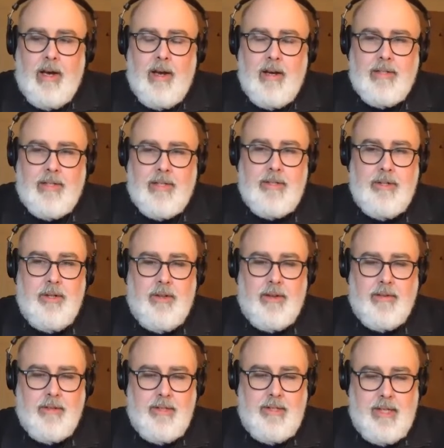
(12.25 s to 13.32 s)
Since
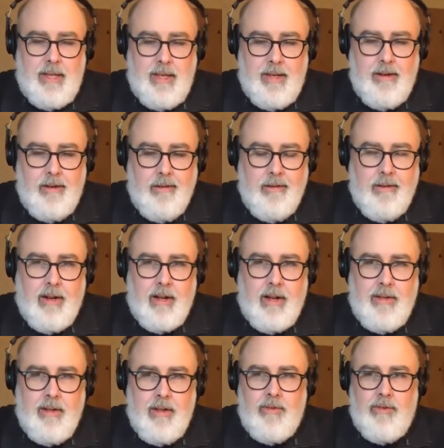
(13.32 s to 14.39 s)
2010, and I
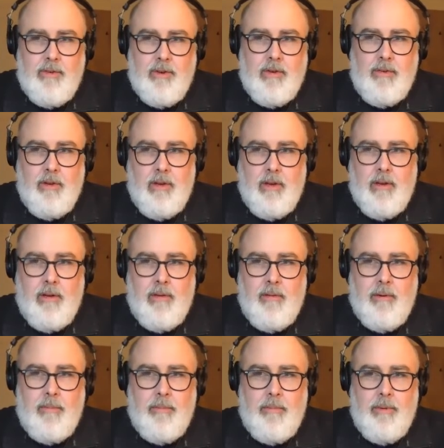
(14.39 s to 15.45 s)
teach
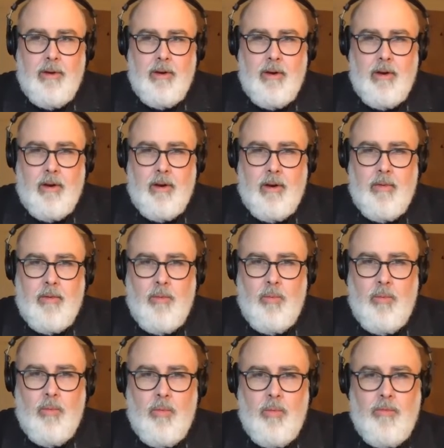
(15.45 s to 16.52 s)
a
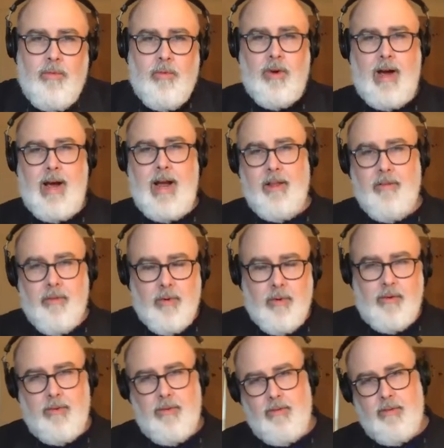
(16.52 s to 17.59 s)
variety of
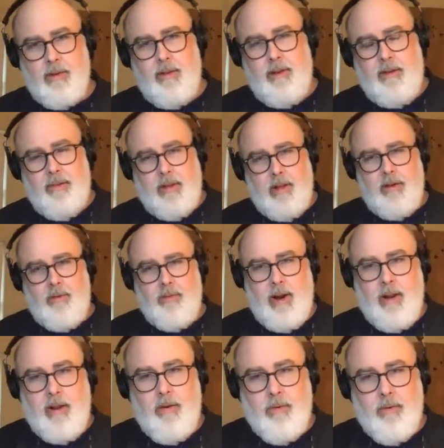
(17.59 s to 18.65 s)
courses. I teach a lot of
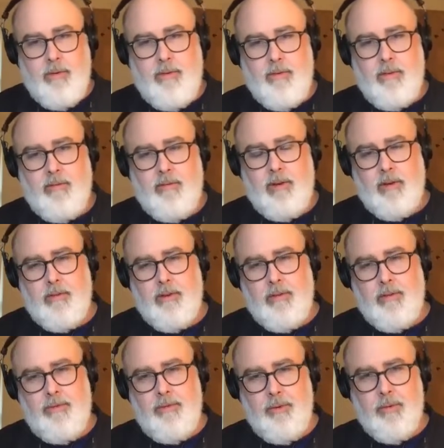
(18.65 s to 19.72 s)
writing courses. I've
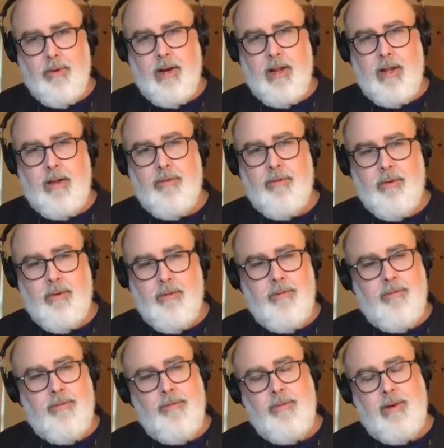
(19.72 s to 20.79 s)
taught food writing for
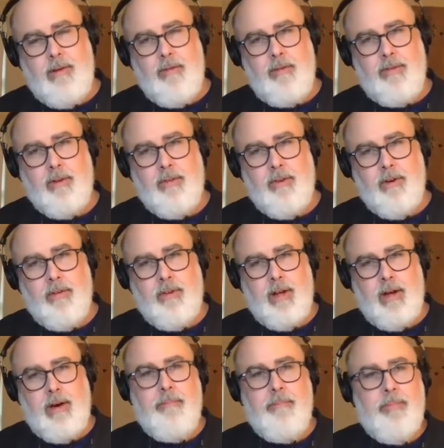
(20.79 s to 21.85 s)
5 or 6 years
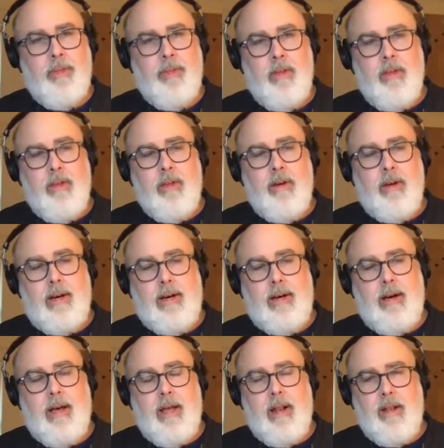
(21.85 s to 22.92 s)
now,
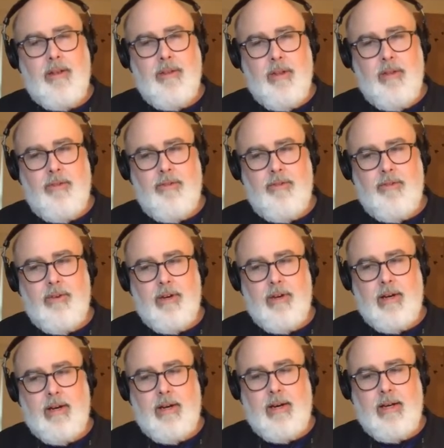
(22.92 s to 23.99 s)
and I teach
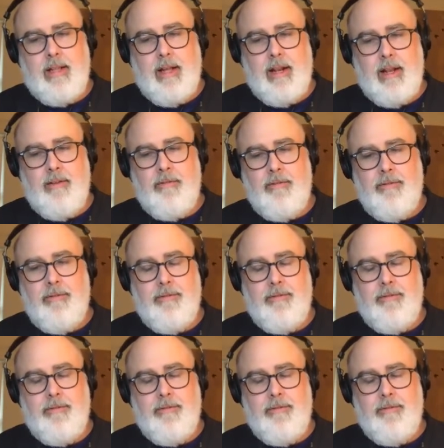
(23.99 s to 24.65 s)
a lot of,